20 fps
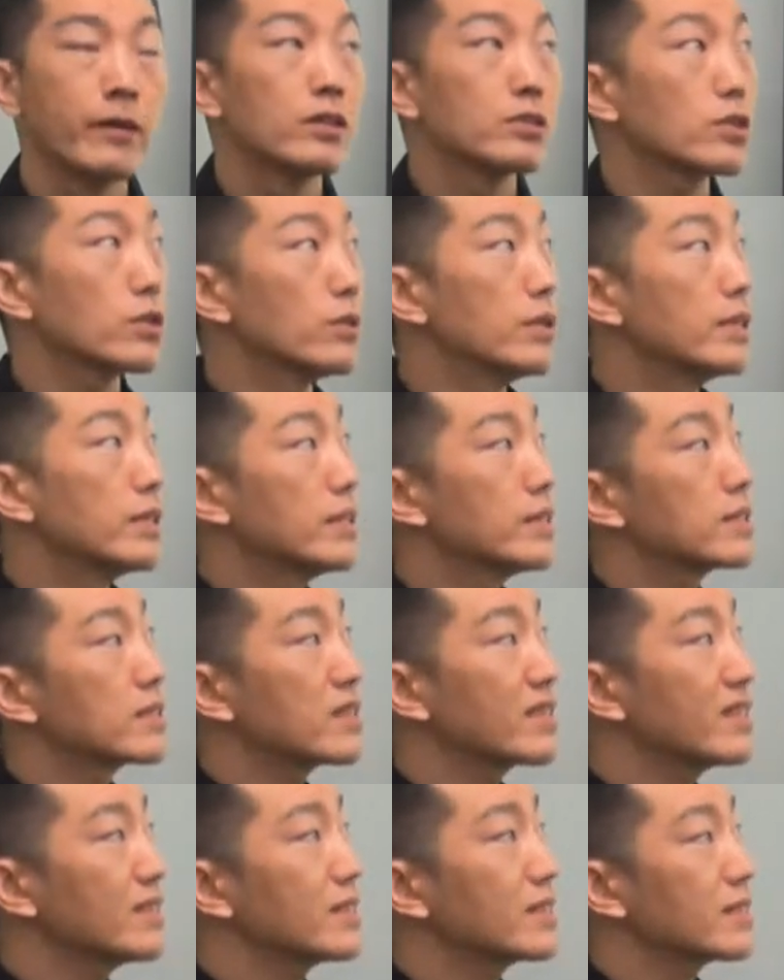So in his
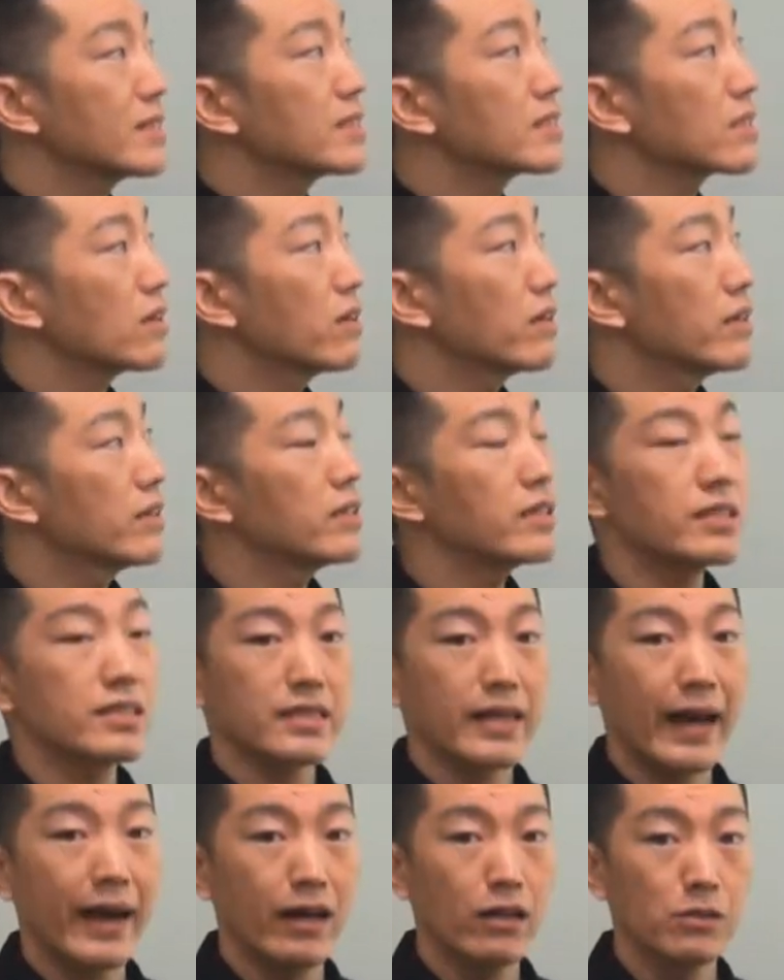thesis, in
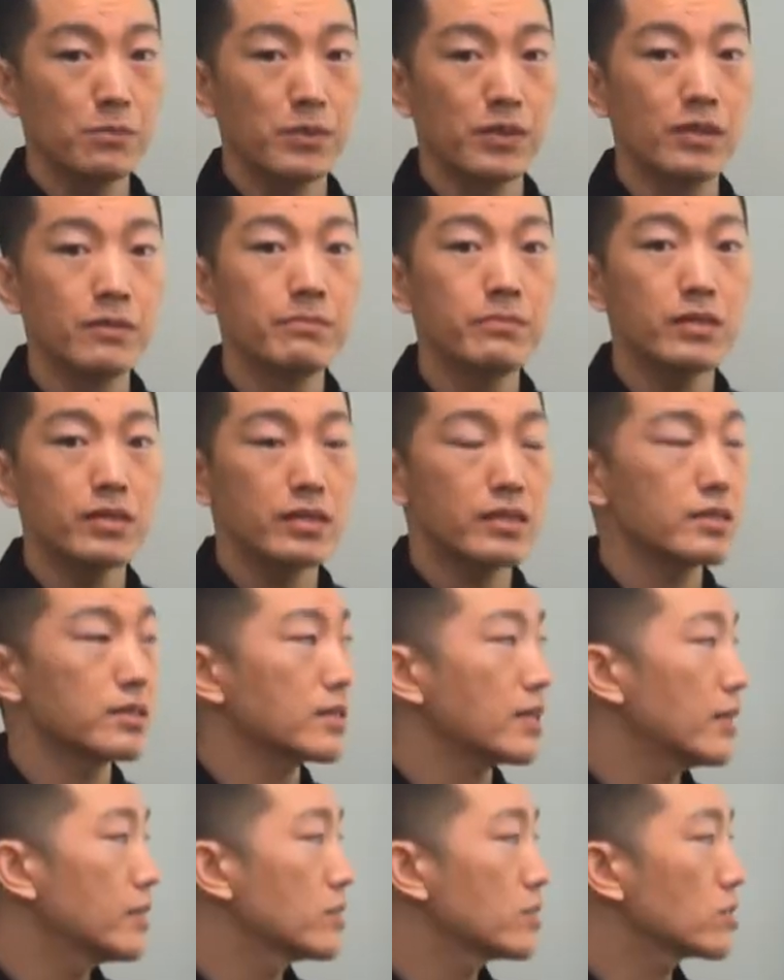his album, his
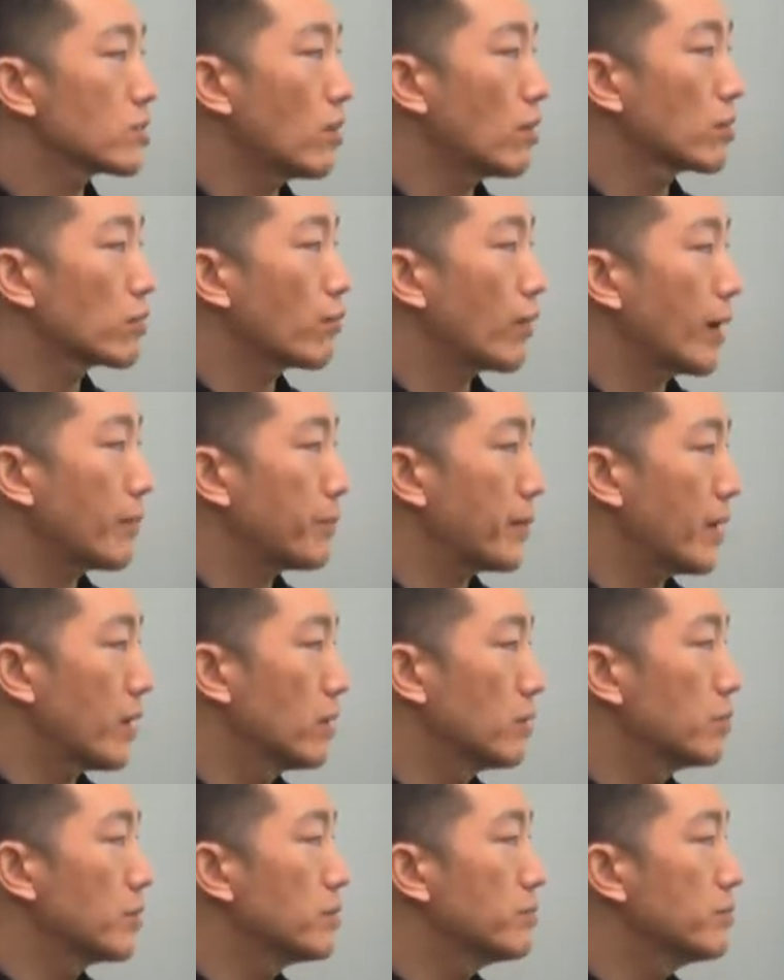10-song rap
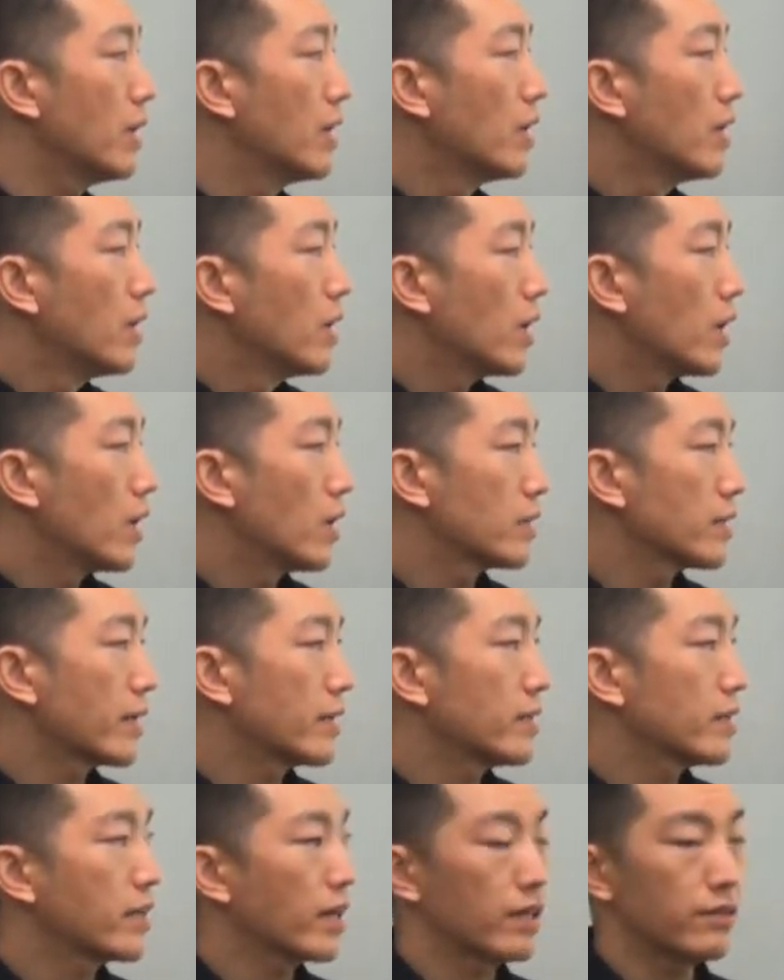album that
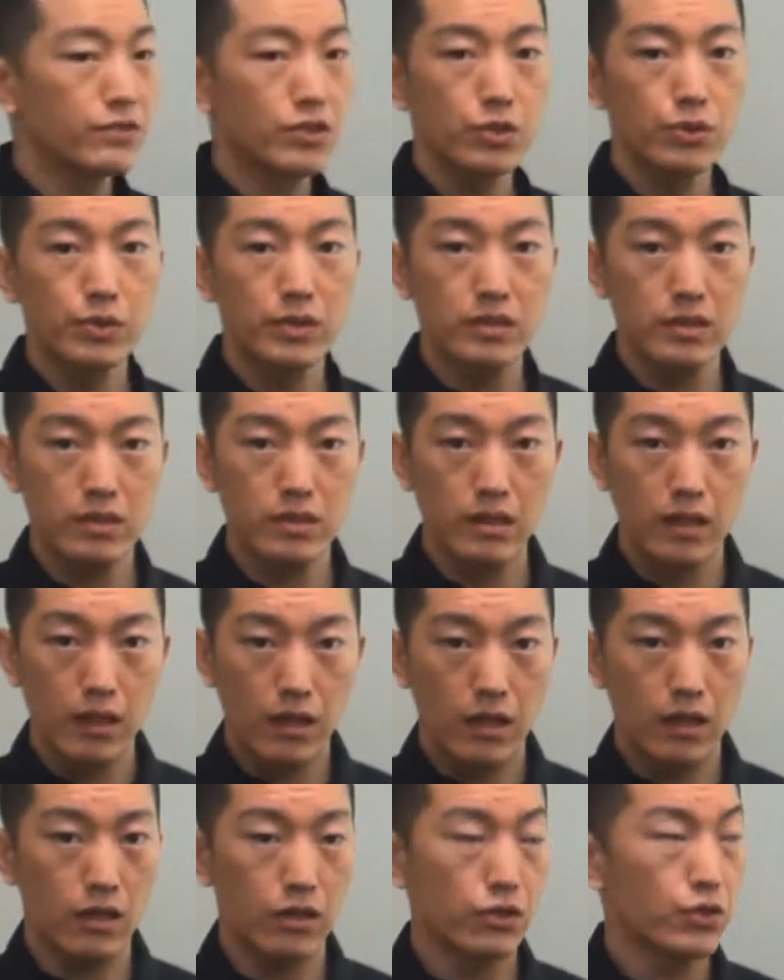he gave to his
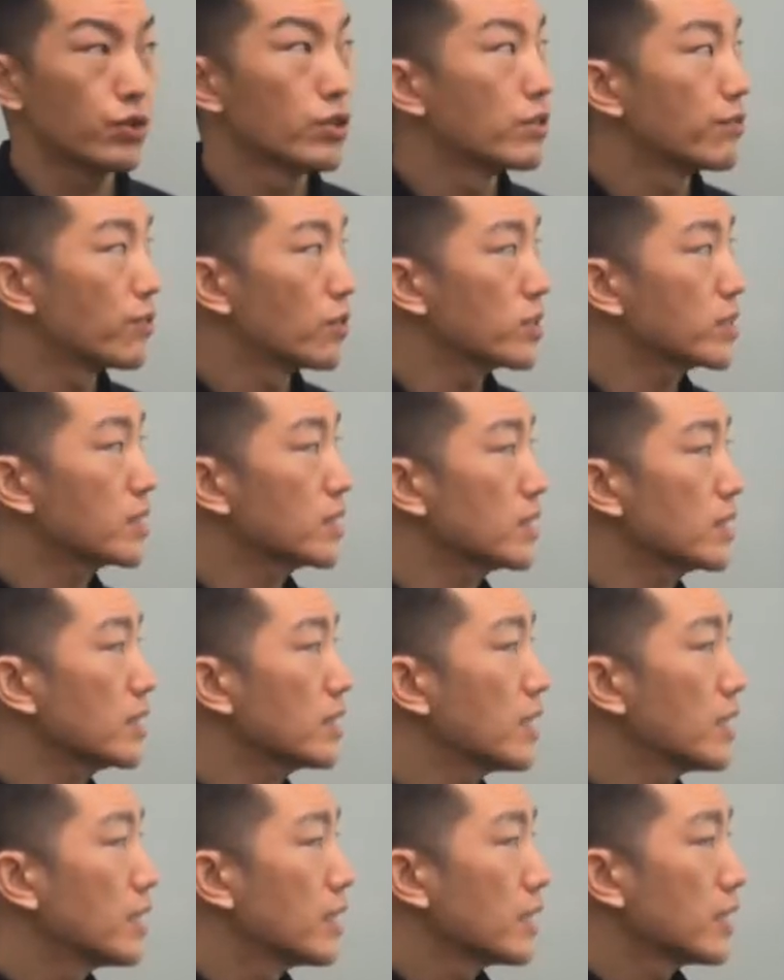
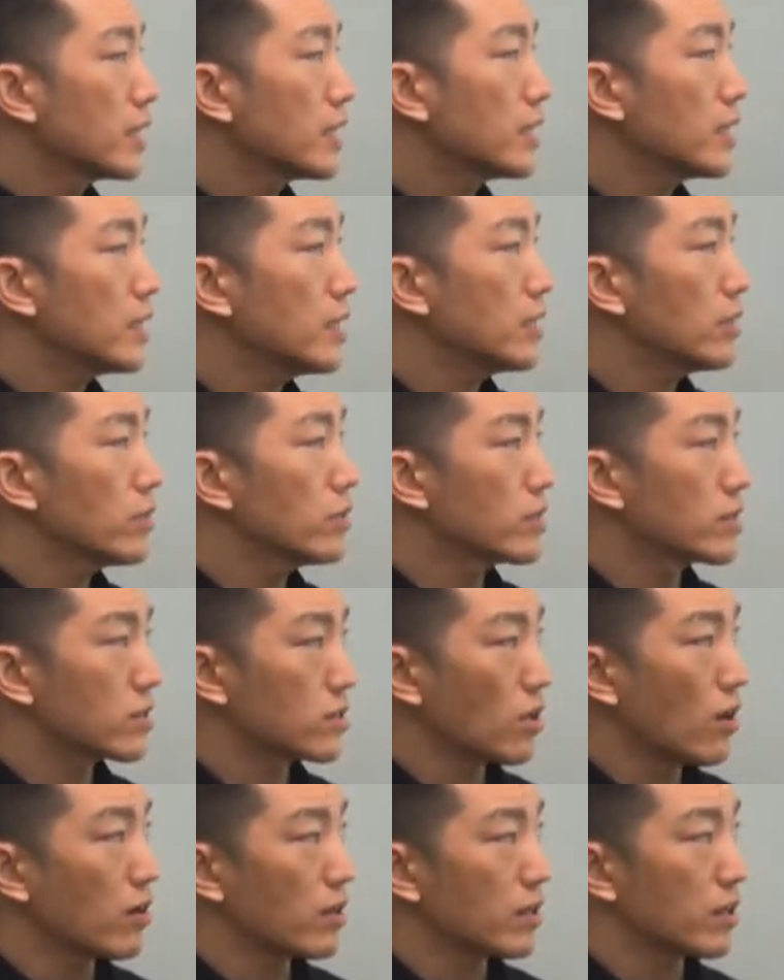university, he is
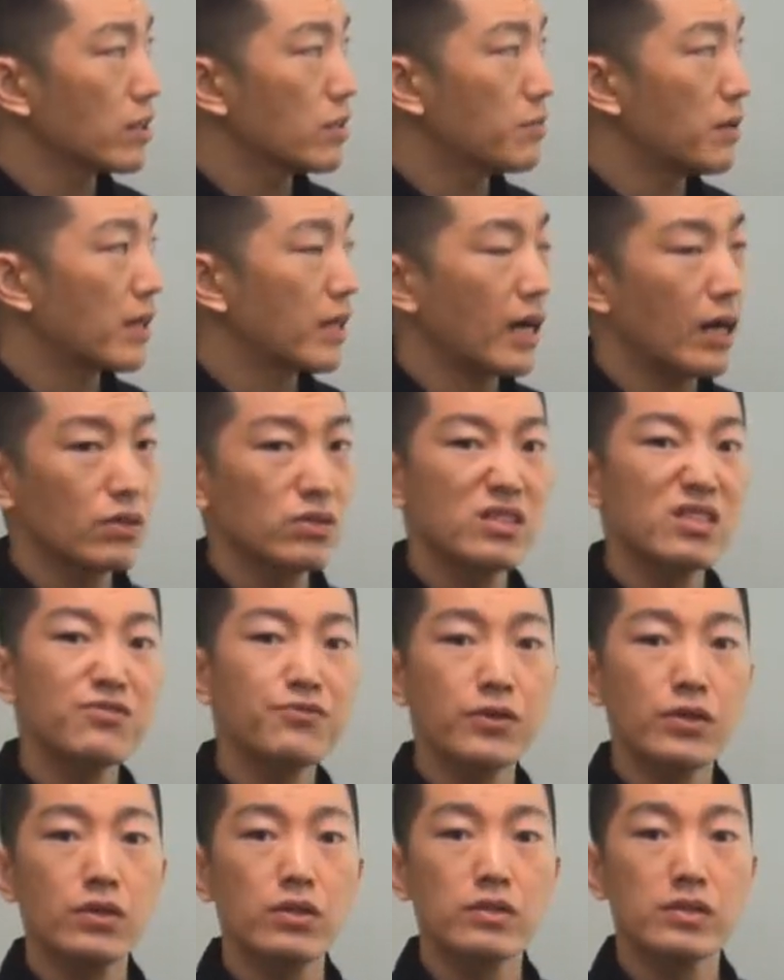talking about how
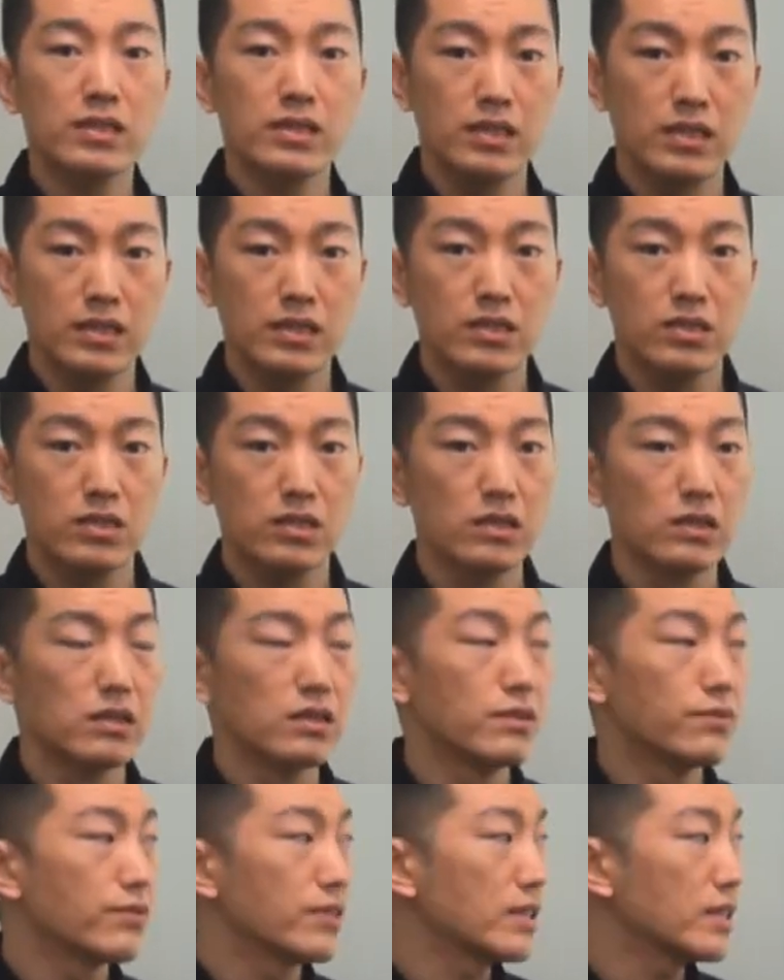difficult it is to
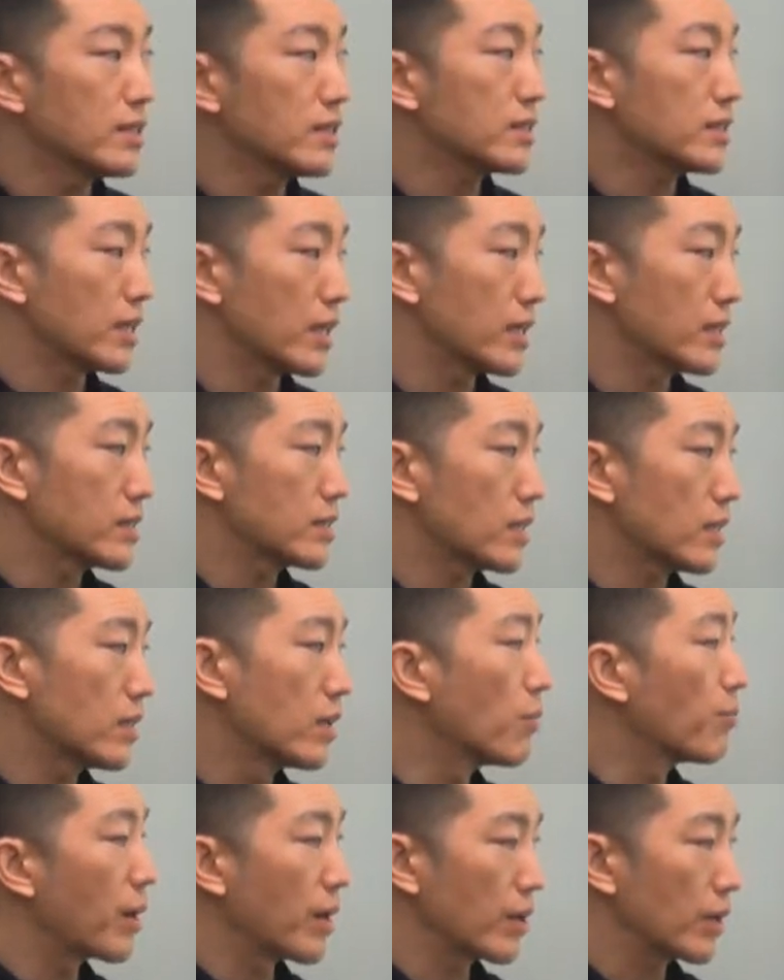live these days
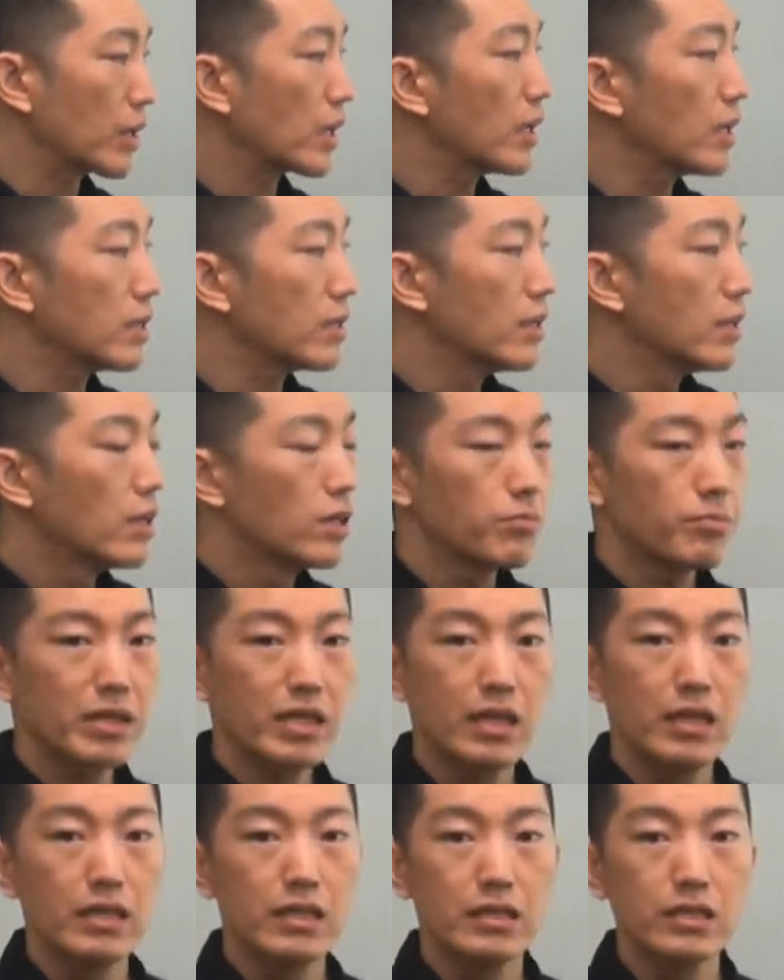in America
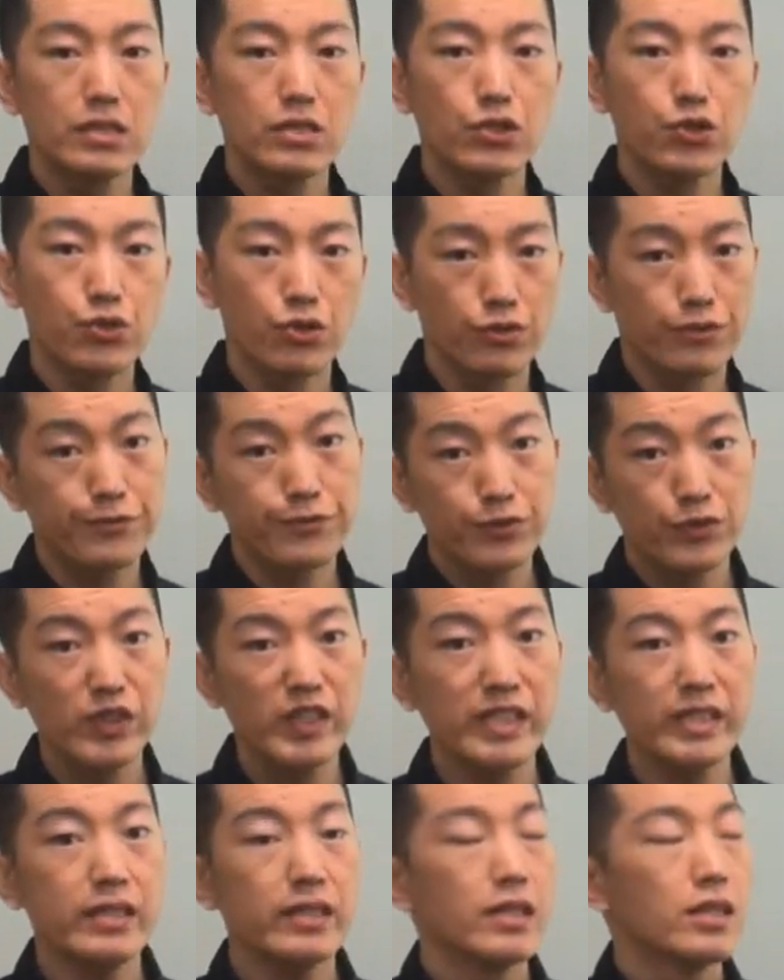because you're
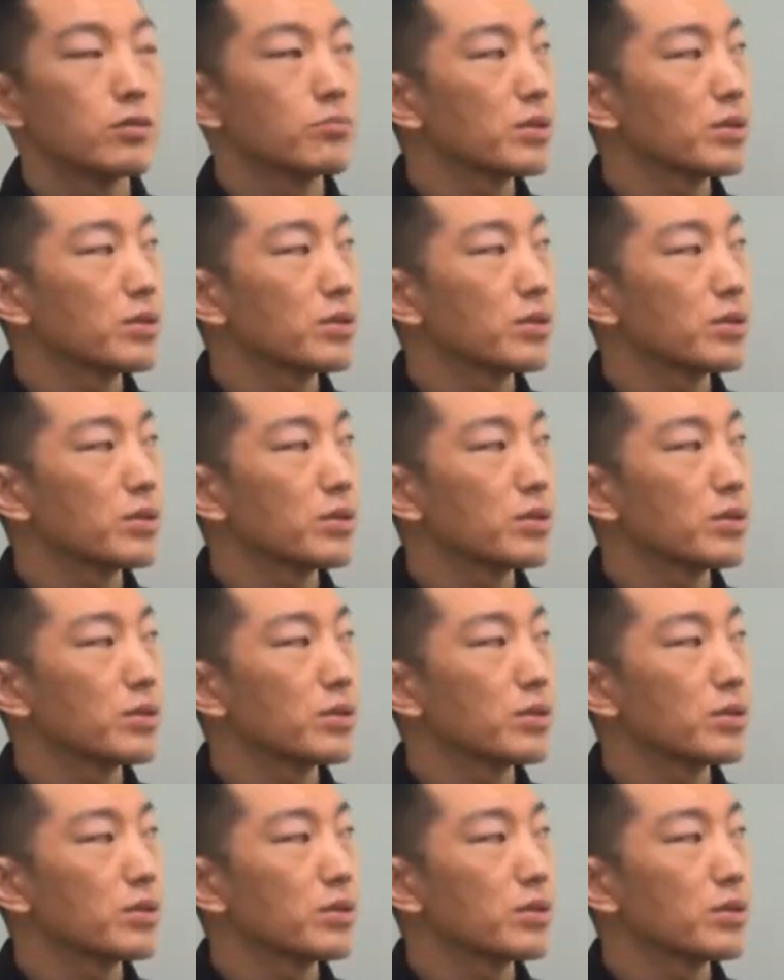free,